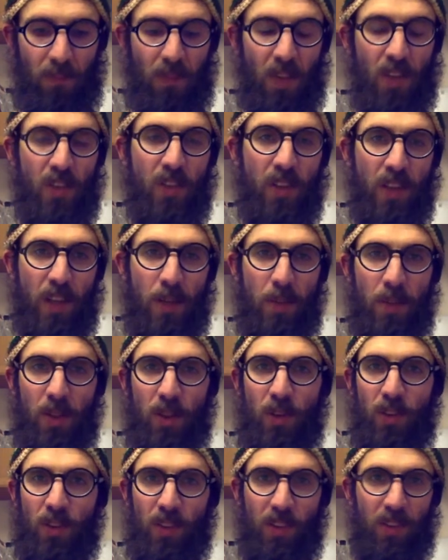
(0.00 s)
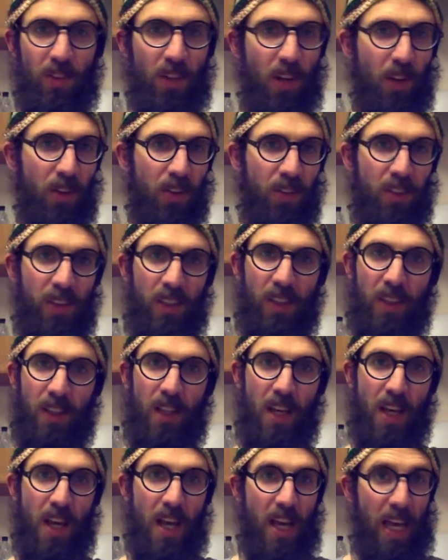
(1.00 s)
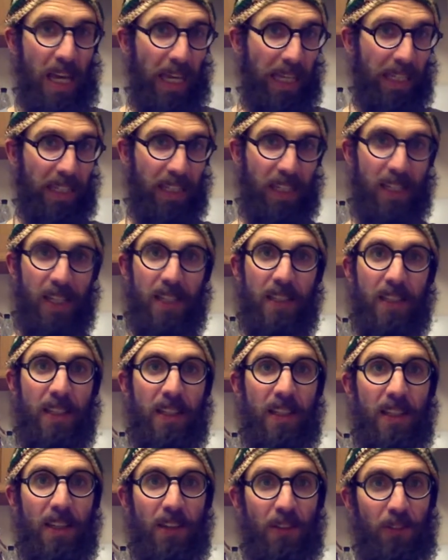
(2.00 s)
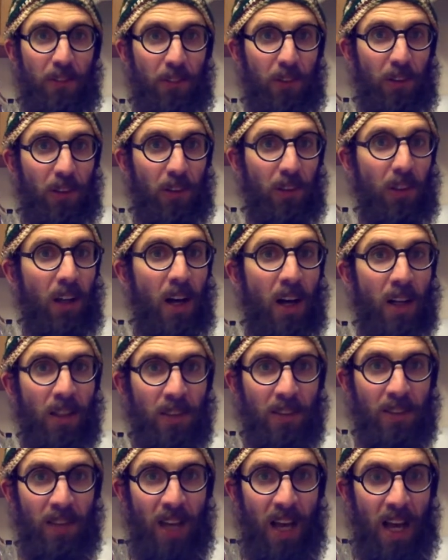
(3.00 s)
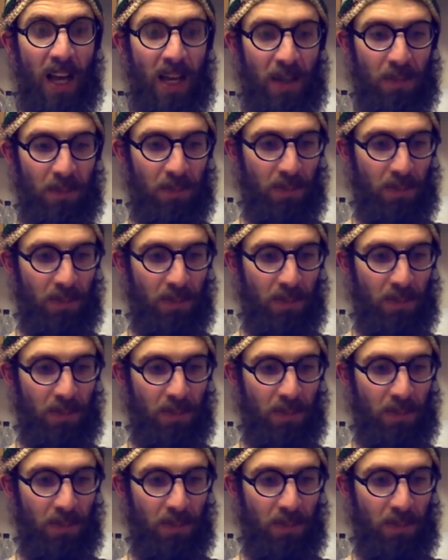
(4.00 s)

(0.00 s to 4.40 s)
So they've been using Tulsi in India for a long time.